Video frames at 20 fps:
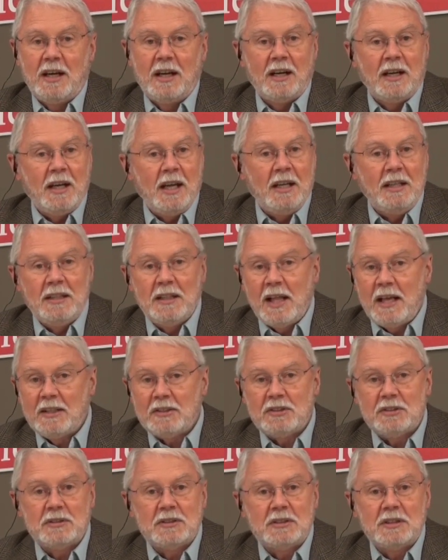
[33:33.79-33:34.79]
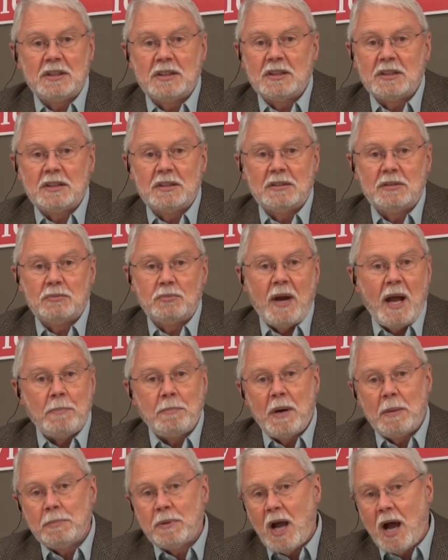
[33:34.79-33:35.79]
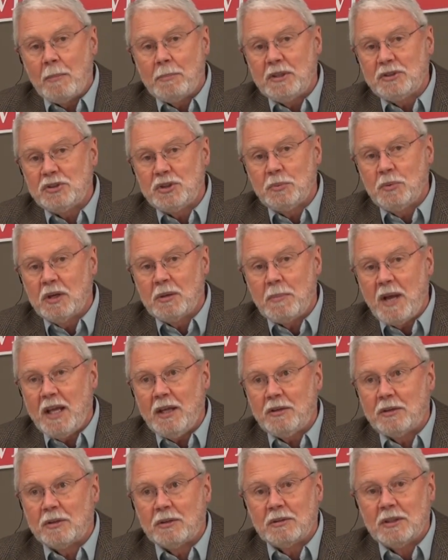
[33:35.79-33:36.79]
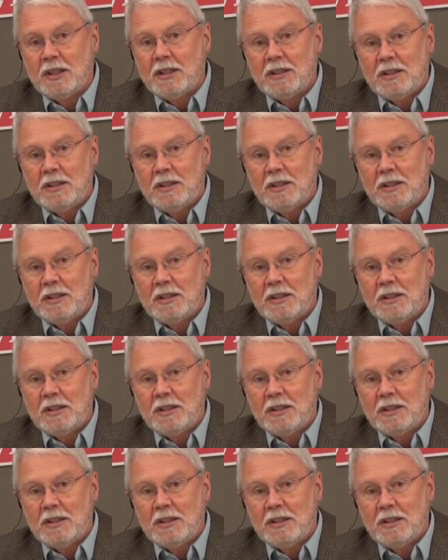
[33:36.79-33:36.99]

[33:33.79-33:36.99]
Any last wrap-up comments you want to make, or?